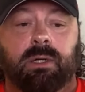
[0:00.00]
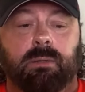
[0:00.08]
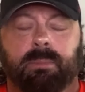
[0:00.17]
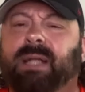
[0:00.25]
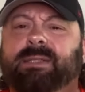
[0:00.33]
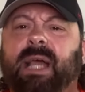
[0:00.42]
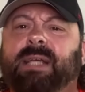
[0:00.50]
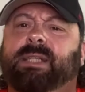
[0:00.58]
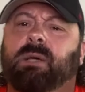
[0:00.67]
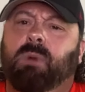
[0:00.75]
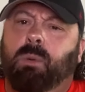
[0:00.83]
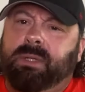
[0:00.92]
But it takes
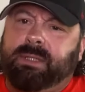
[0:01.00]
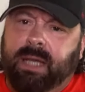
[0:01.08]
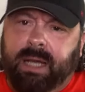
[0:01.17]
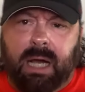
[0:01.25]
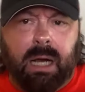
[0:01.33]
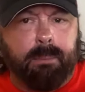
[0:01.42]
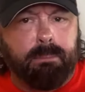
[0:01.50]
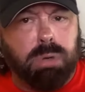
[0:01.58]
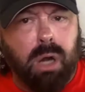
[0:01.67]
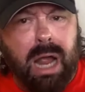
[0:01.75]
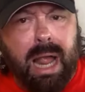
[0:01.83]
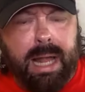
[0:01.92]
someone with a
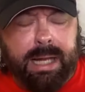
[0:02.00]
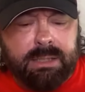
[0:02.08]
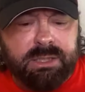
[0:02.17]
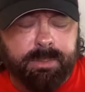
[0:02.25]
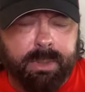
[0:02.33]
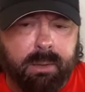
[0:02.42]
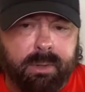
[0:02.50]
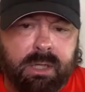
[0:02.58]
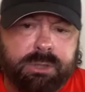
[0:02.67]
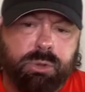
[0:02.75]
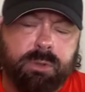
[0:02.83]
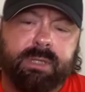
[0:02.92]
brain to be able to
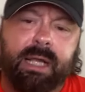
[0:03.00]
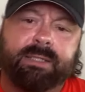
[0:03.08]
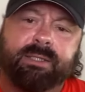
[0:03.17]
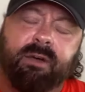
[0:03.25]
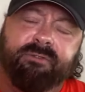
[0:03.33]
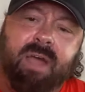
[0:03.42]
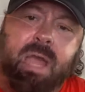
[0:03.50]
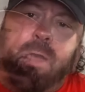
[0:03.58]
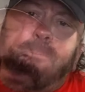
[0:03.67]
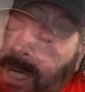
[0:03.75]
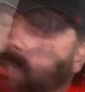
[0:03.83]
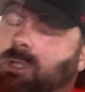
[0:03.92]
sort that stuff
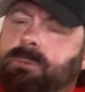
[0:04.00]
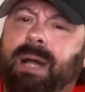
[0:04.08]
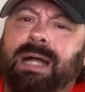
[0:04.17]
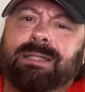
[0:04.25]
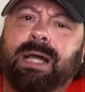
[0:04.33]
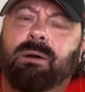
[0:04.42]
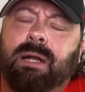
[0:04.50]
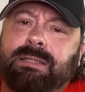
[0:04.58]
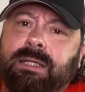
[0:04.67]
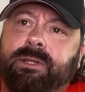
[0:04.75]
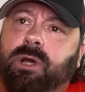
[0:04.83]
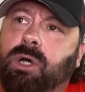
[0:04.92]
out. I look back now, and I
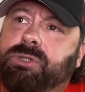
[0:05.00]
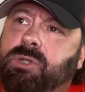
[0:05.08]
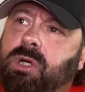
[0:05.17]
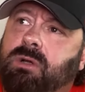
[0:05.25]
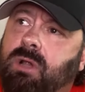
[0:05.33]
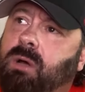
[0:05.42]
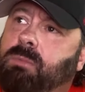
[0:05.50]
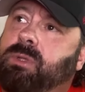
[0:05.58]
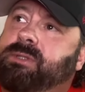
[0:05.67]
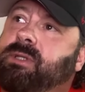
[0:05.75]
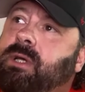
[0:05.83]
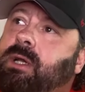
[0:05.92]
think the All-Star Club
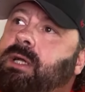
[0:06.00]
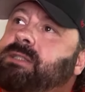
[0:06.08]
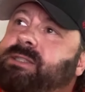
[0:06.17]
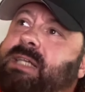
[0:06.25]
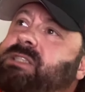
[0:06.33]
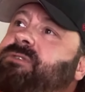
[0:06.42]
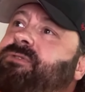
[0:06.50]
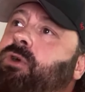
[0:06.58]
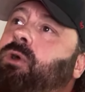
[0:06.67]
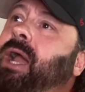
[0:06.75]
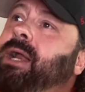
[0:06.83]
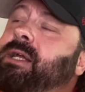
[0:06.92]
was destined for
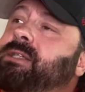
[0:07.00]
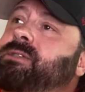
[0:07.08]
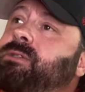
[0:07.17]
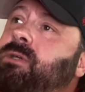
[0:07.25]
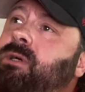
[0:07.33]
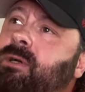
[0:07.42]
greatness.